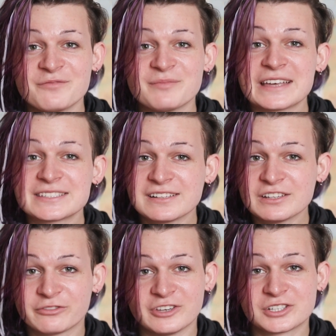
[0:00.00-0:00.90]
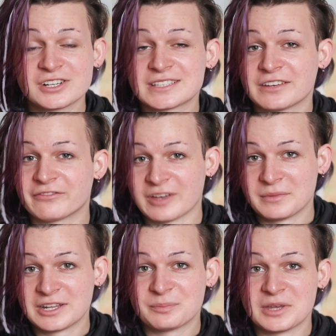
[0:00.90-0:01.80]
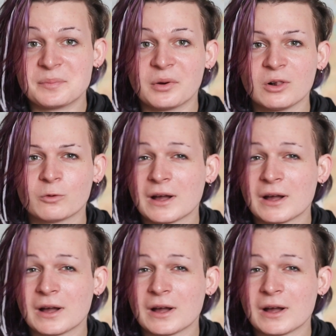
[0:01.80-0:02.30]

Masculine features in feminine people,